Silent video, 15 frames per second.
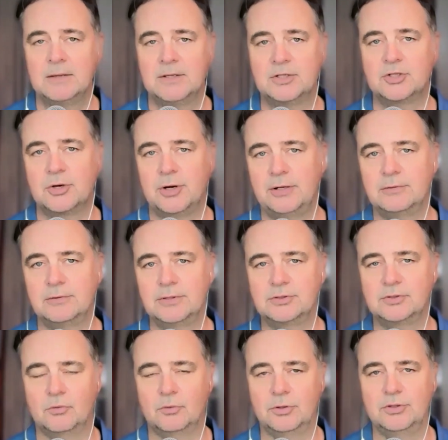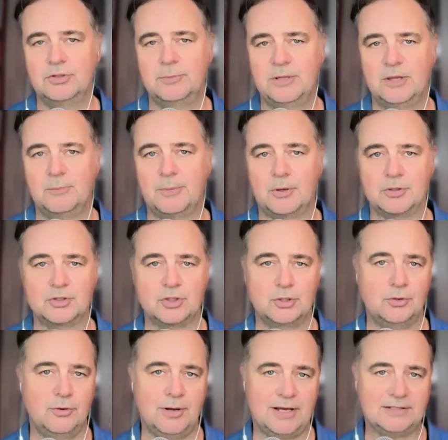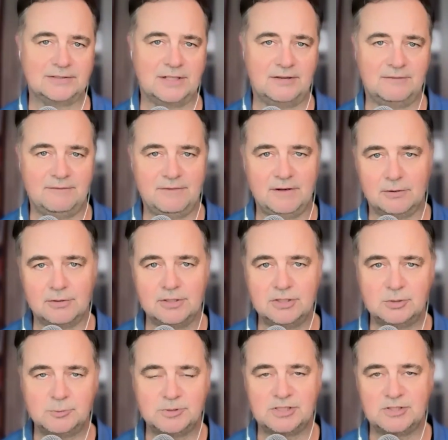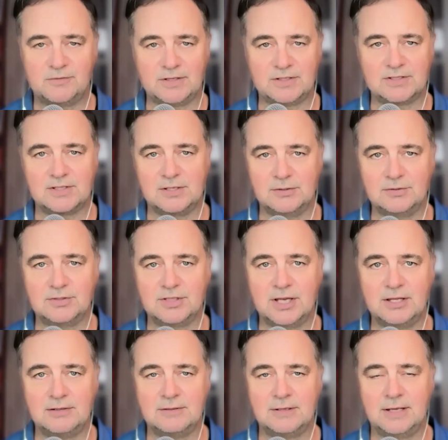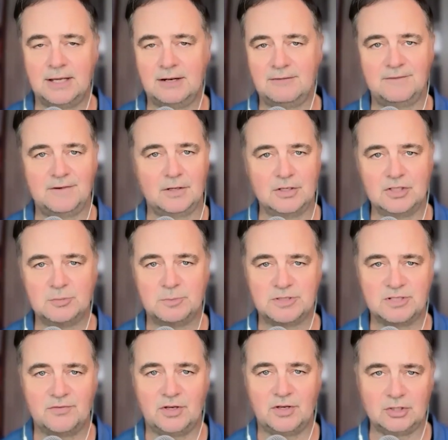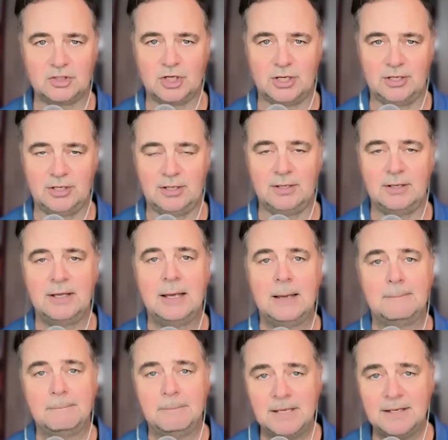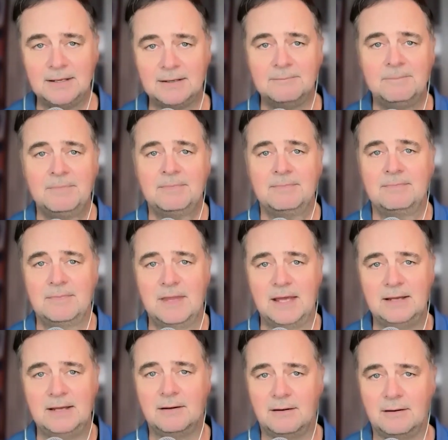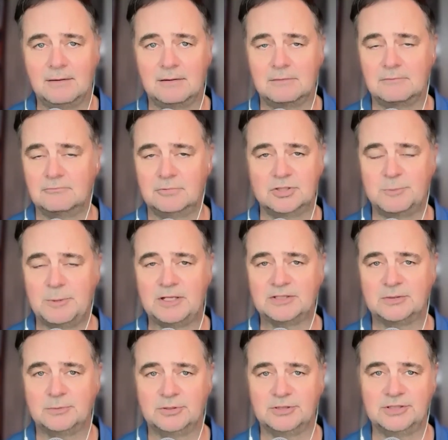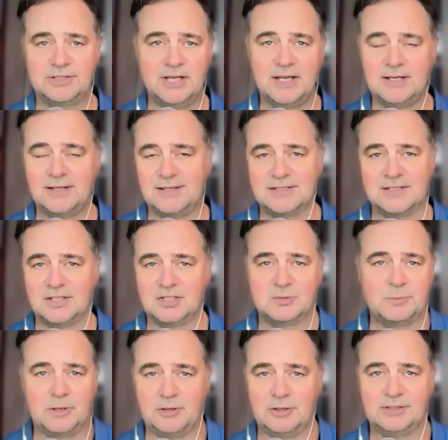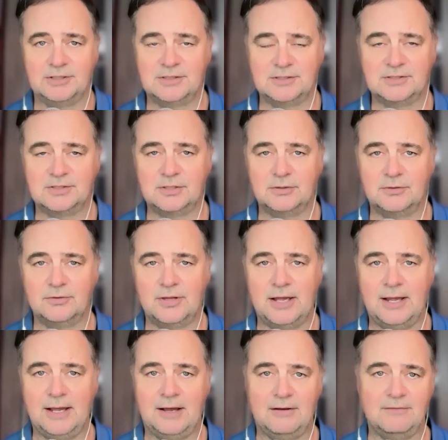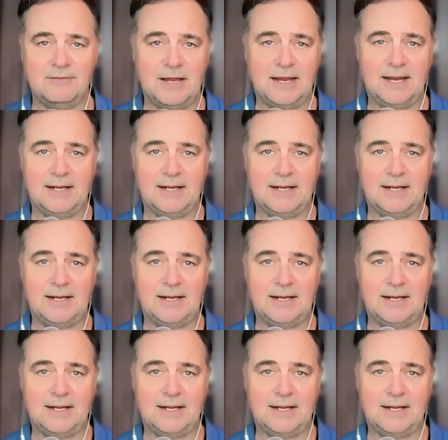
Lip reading: the trainer is going to be the person who has a very specific skill set and a very specific agenda, meaning they are responsible to take this experience and skill they have